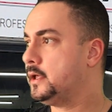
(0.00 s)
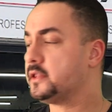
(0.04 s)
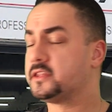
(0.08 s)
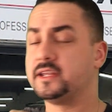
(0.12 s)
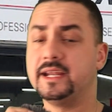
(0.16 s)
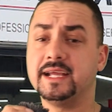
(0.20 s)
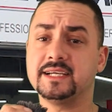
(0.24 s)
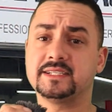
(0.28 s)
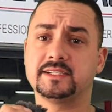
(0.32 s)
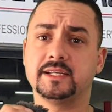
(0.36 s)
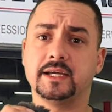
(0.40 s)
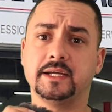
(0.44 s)
The
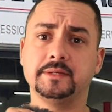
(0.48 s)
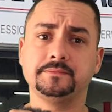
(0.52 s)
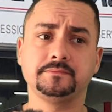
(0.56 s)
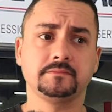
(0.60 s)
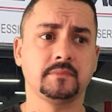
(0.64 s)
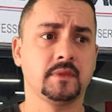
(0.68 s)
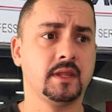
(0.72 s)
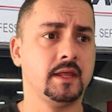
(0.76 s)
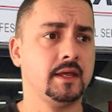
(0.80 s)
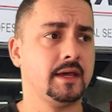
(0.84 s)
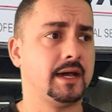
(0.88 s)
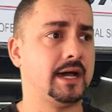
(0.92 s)
next day,
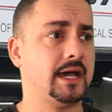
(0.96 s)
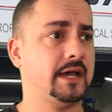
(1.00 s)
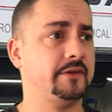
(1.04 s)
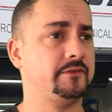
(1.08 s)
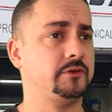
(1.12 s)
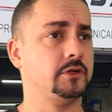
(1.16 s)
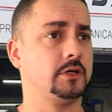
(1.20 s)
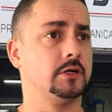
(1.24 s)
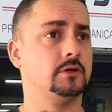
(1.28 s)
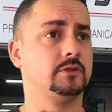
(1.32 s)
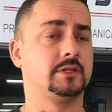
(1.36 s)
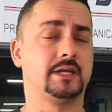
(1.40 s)
I
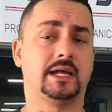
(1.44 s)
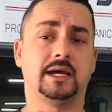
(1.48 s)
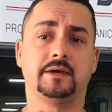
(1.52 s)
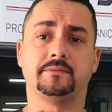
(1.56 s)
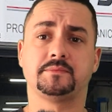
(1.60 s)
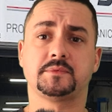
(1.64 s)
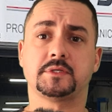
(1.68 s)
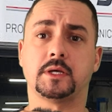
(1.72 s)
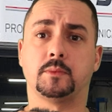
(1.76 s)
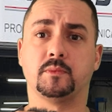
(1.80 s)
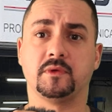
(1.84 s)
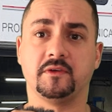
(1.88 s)
have to go
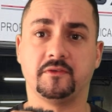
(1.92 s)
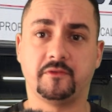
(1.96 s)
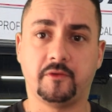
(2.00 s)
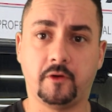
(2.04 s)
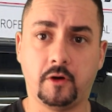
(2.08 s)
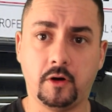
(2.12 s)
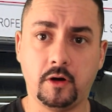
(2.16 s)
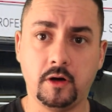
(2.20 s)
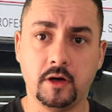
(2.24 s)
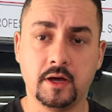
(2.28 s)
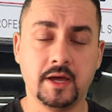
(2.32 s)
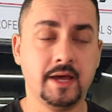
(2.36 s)
drive somewhere
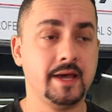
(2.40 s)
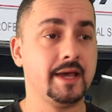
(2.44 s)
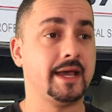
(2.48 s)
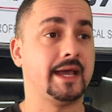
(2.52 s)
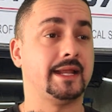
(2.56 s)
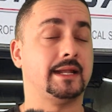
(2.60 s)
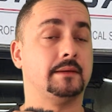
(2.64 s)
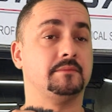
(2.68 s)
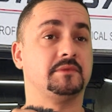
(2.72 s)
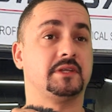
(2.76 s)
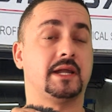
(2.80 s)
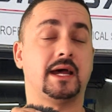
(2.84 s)
far,
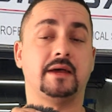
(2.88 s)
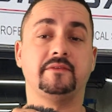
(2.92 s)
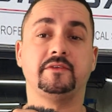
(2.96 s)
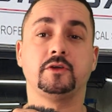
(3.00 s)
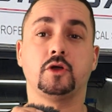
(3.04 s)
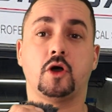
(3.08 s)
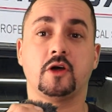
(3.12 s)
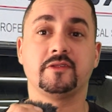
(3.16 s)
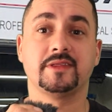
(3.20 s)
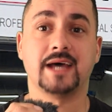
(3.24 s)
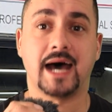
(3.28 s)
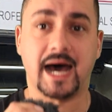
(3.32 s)
and I'm
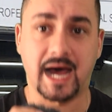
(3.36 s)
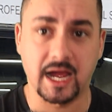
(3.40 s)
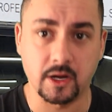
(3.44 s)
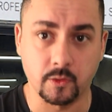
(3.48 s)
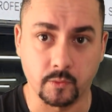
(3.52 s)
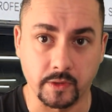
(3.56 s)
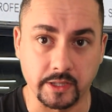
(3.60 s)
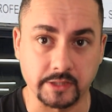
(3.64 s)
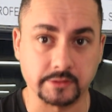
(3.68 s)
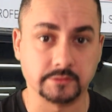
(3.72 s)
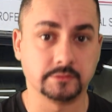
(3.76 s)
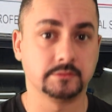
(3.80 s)
driving on the
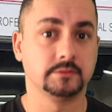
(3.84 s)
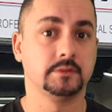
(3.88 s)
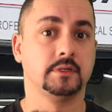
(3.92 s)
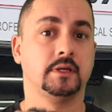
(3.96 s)
highway